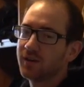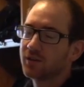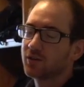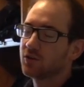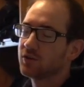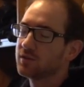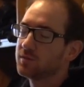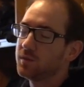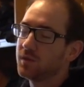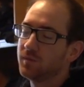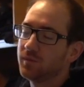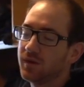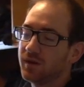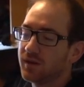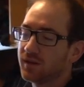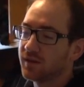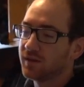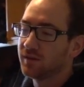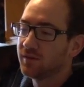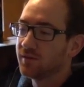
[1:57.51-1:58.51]
Crispy
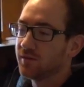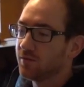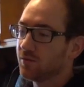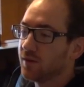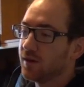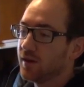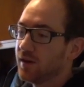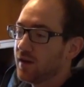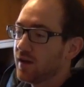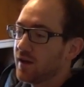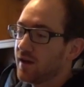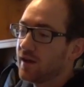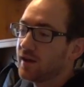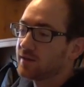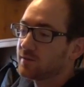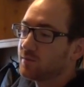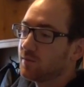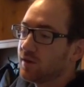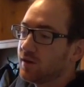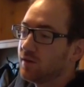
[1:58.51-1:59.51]
bacon, right,
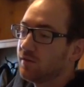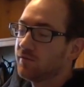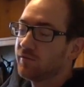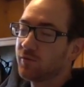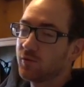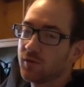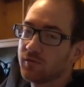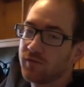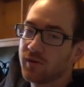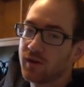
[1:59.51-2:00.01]
hash brown, four or